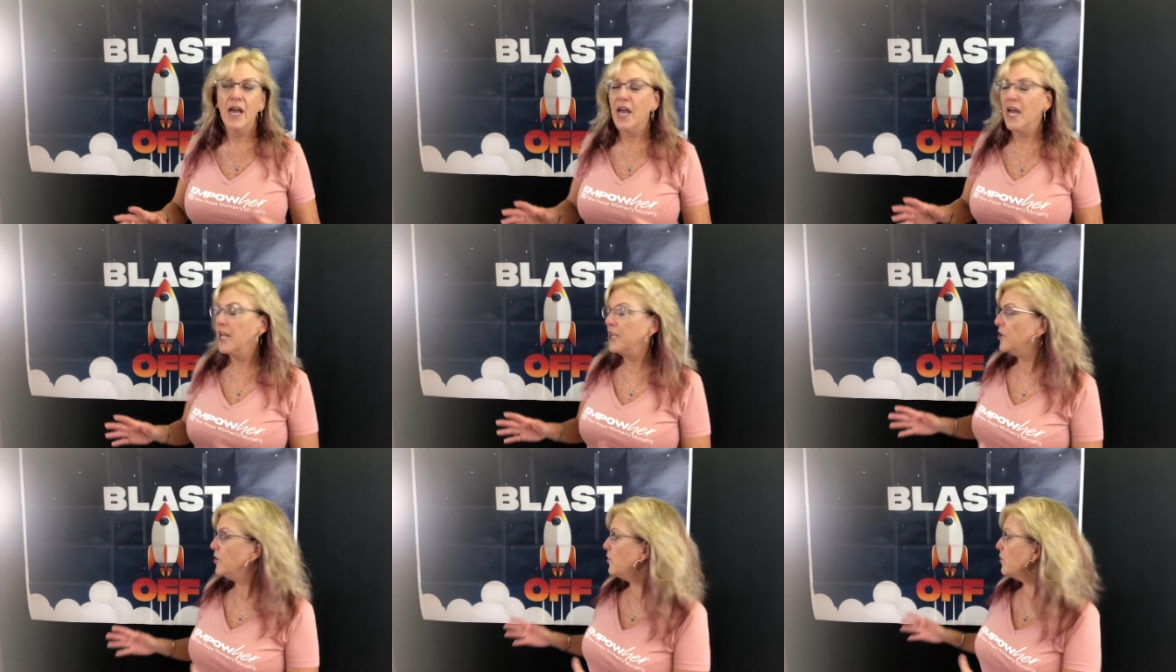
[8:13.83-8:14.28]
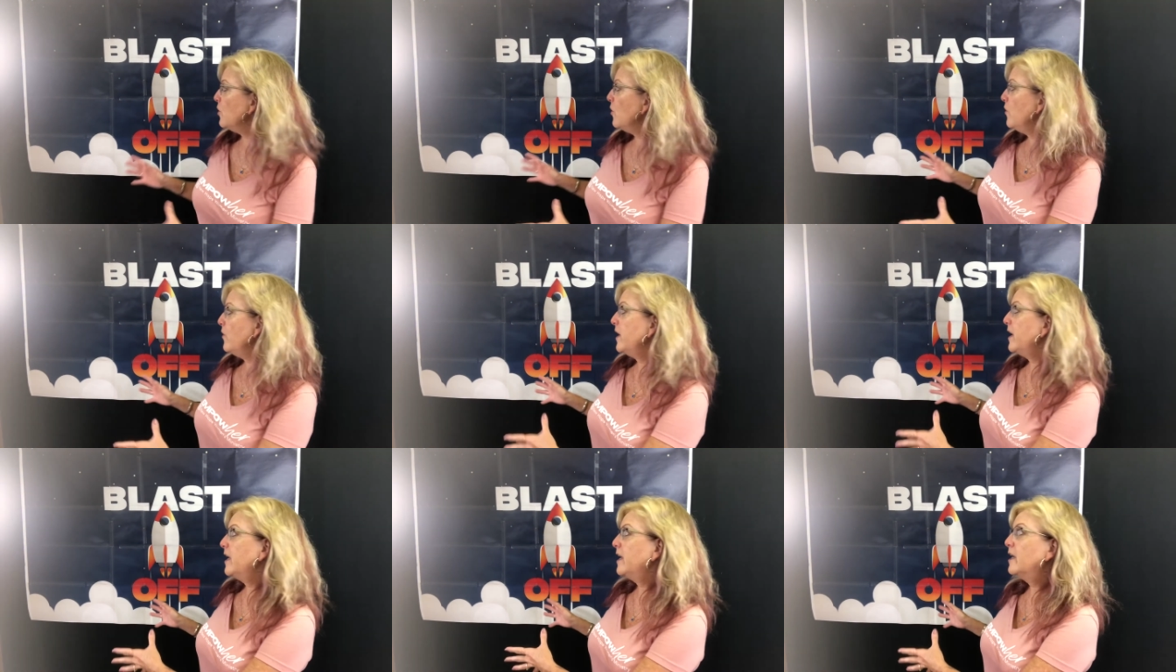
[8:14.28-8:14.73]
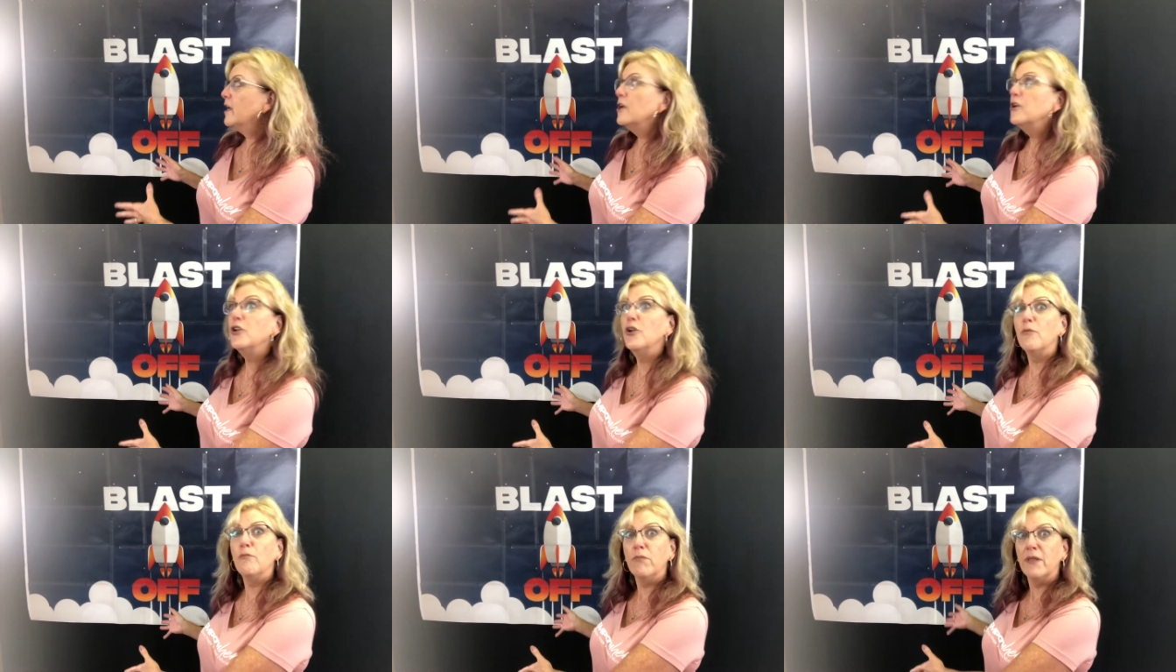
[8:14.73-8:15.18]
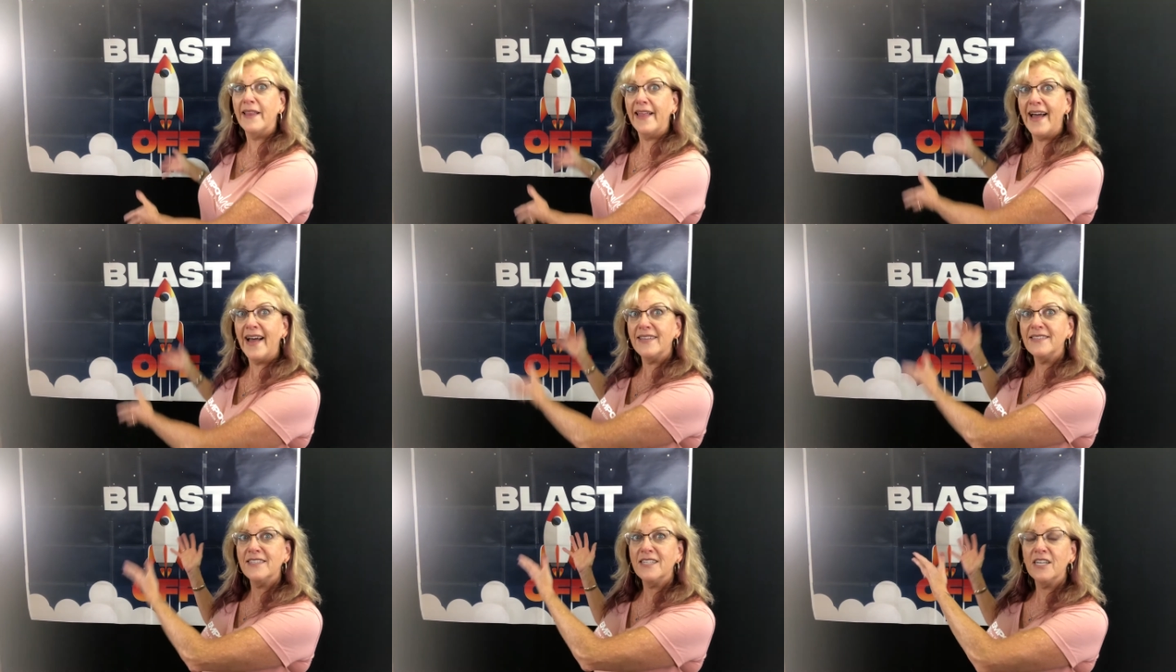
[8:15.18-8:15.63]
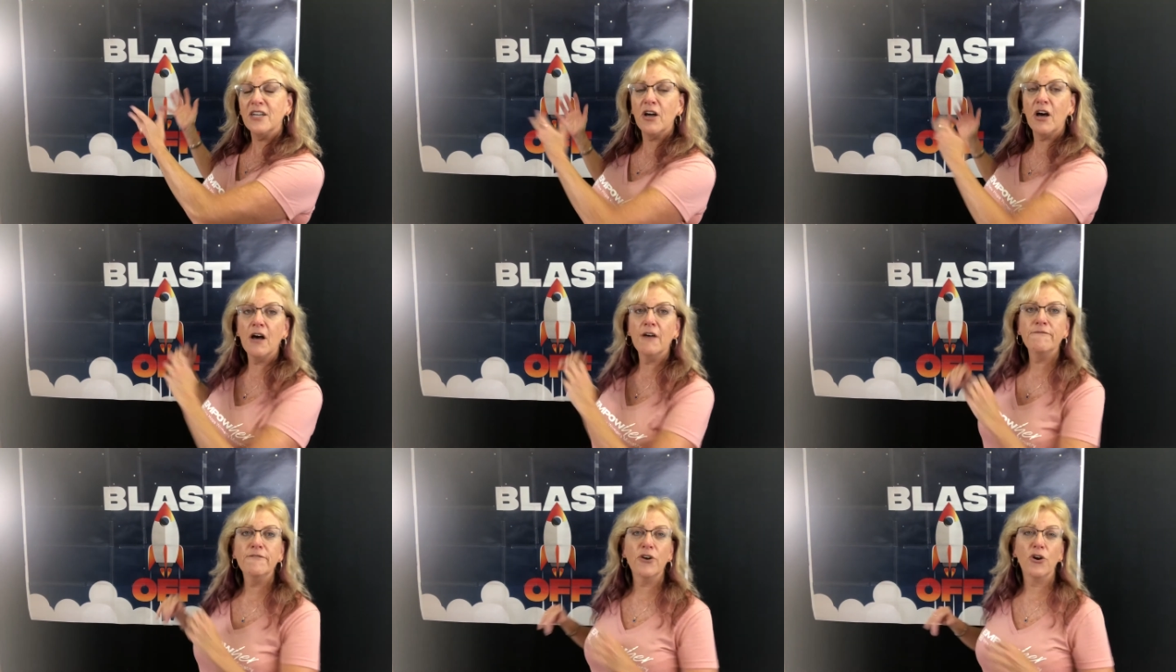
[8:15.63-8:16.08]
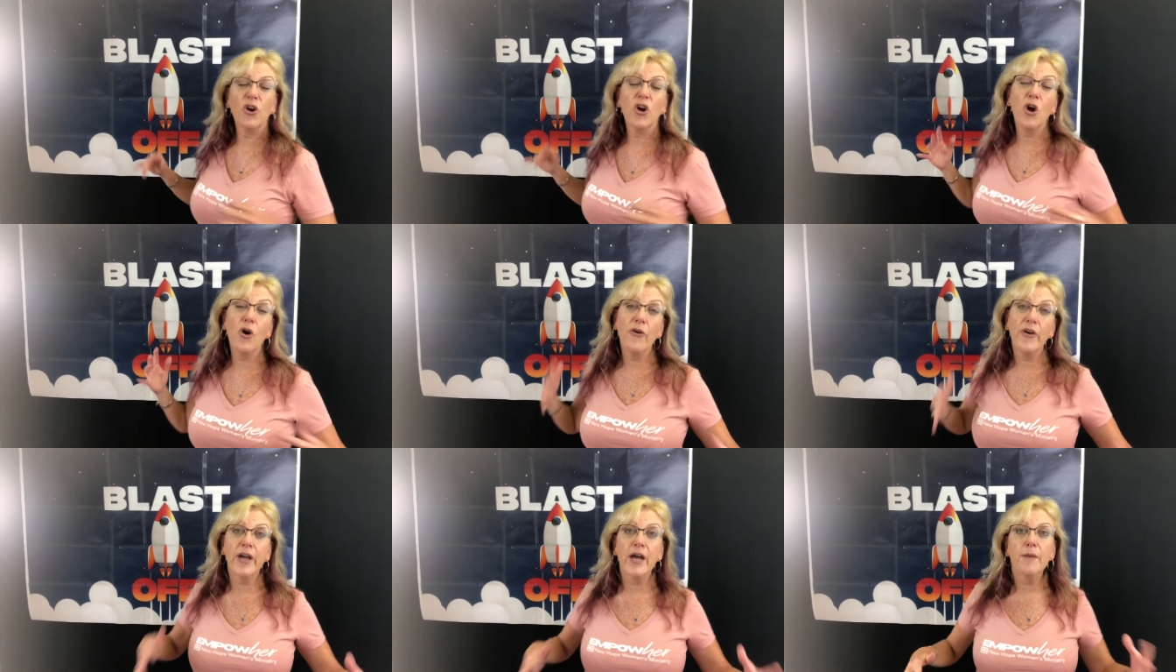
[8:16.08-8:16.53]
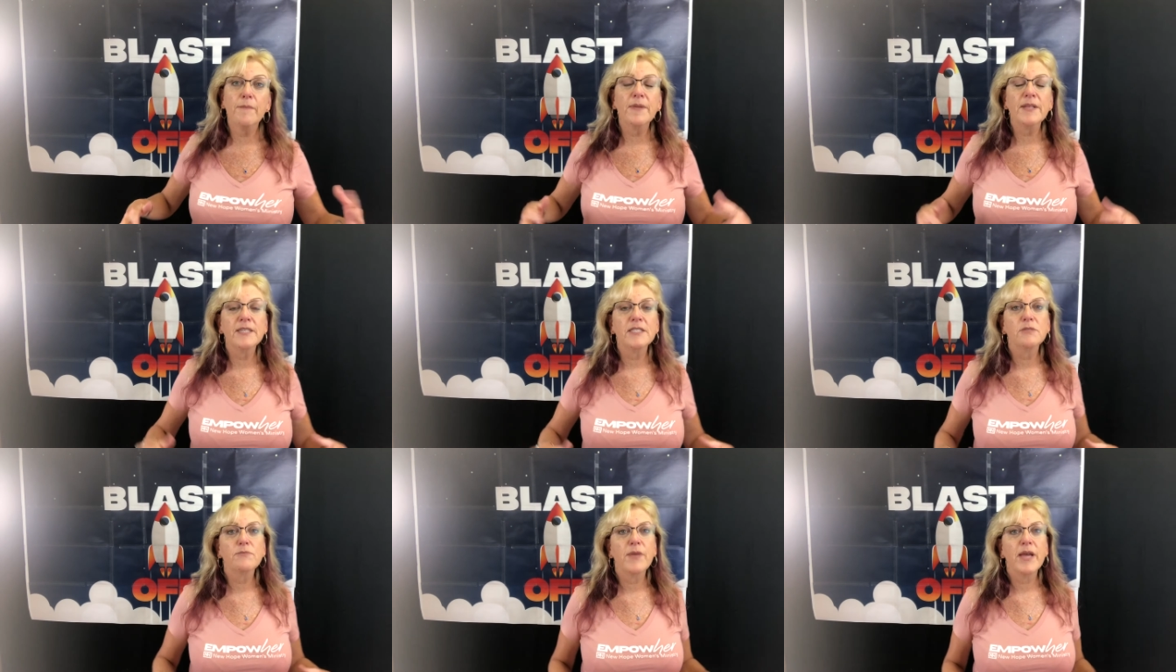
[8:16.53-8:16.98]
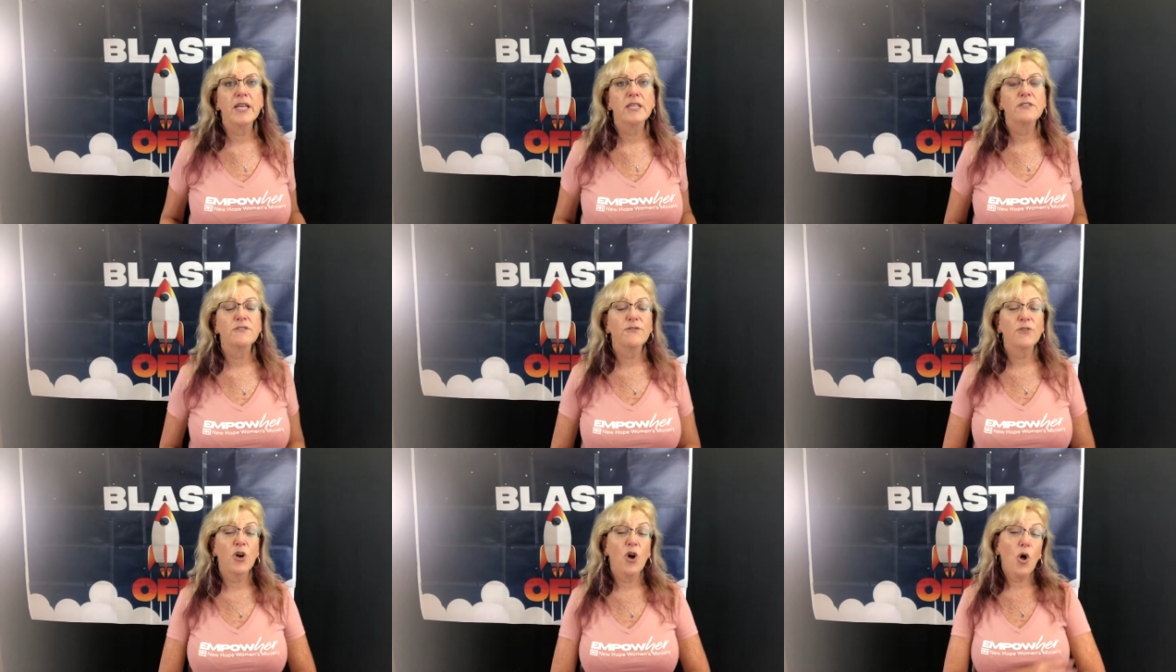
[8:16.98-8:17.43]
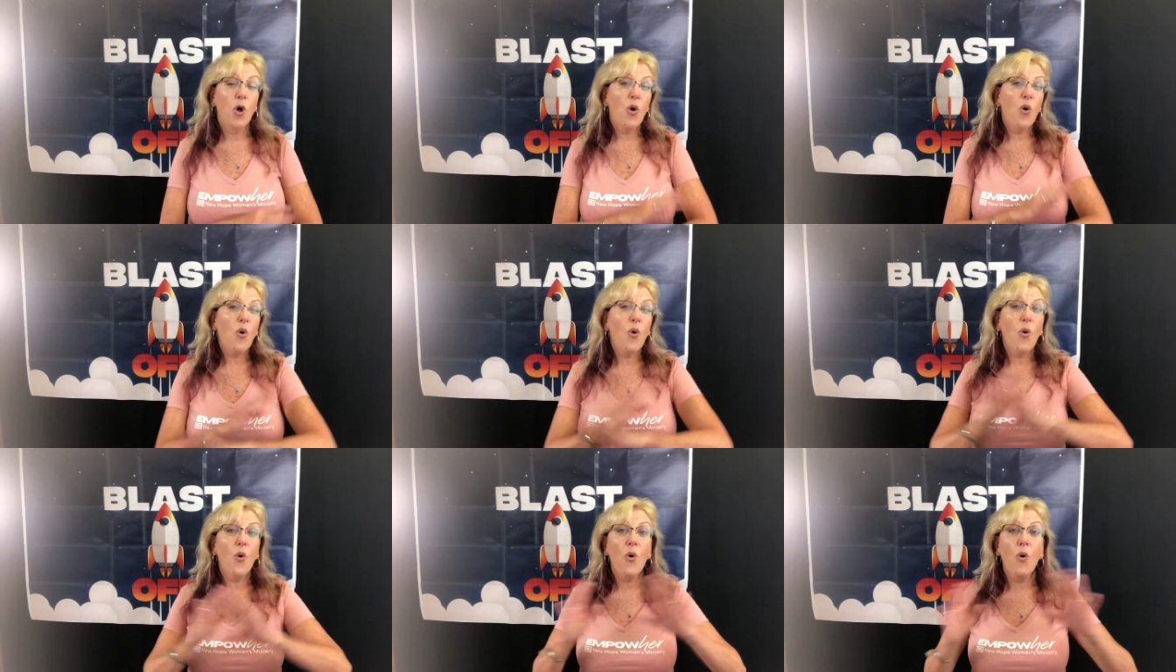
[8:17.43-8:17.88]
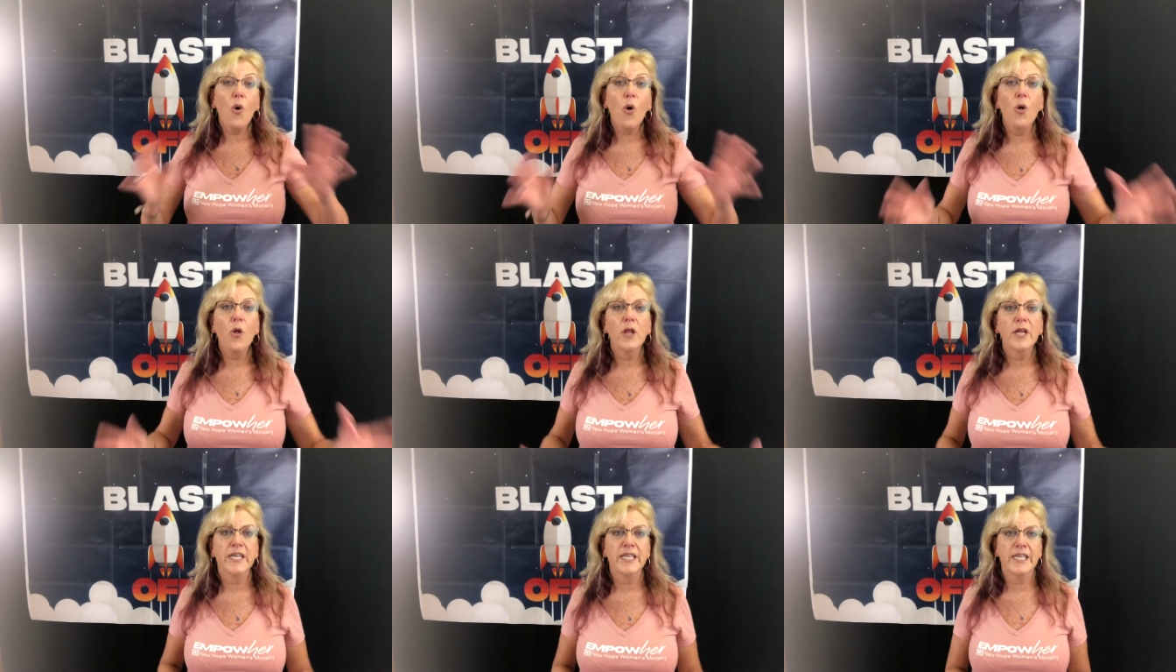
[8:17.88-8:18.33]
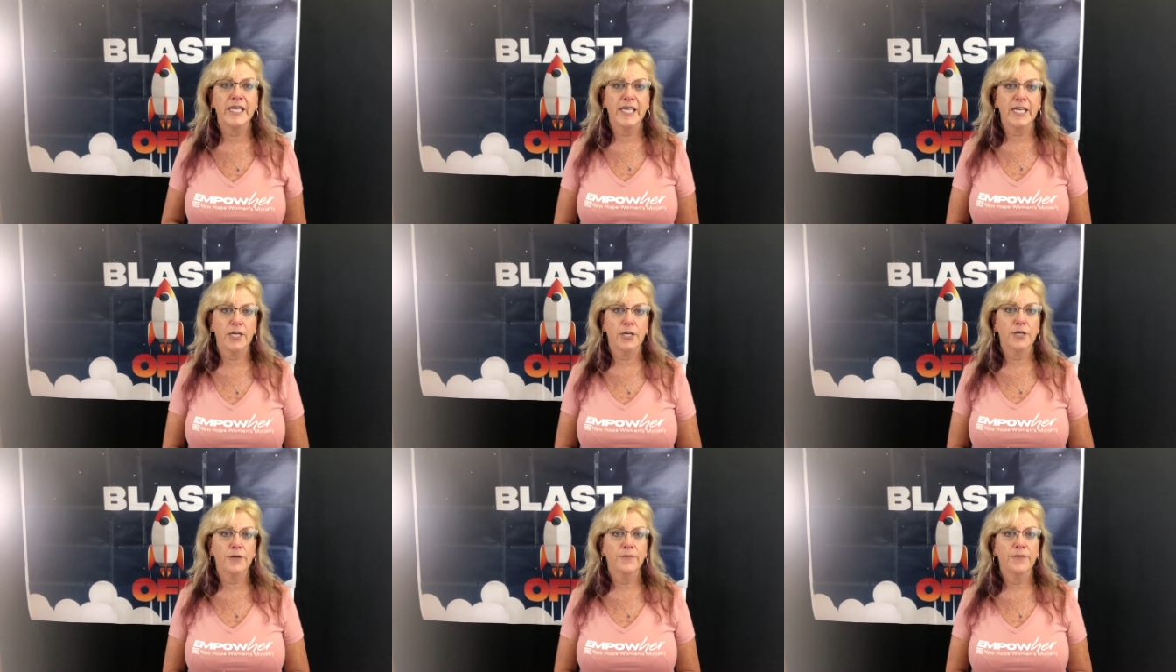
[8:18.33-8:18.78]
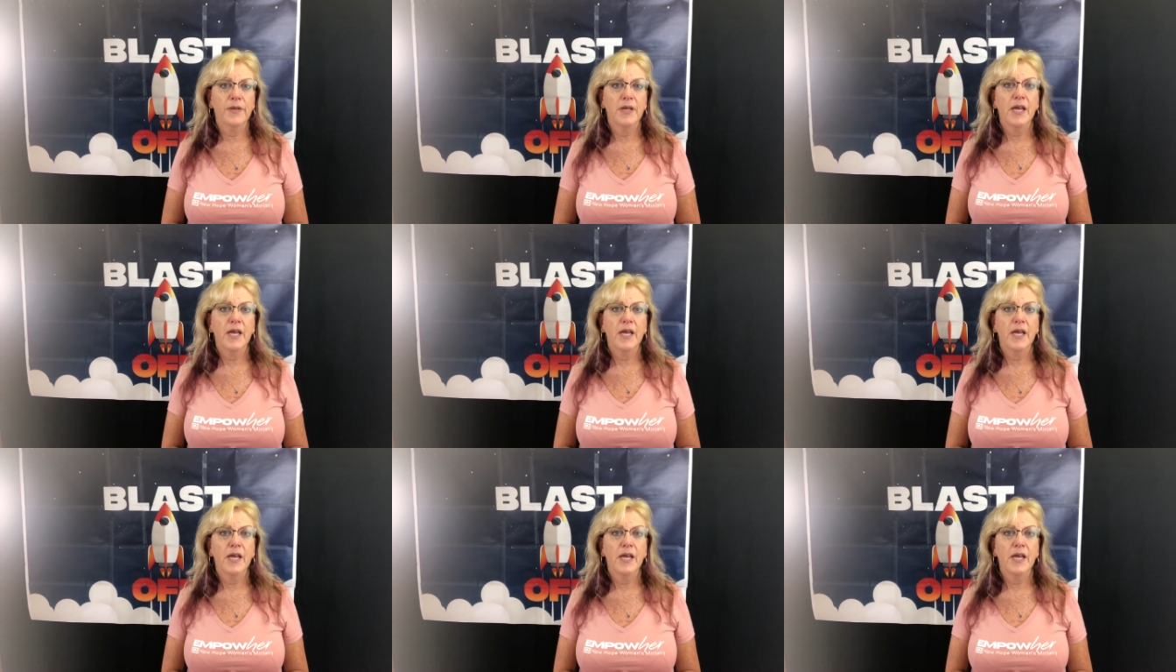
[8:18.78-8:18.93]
and you're blasting off, you're going up into space for a whole year.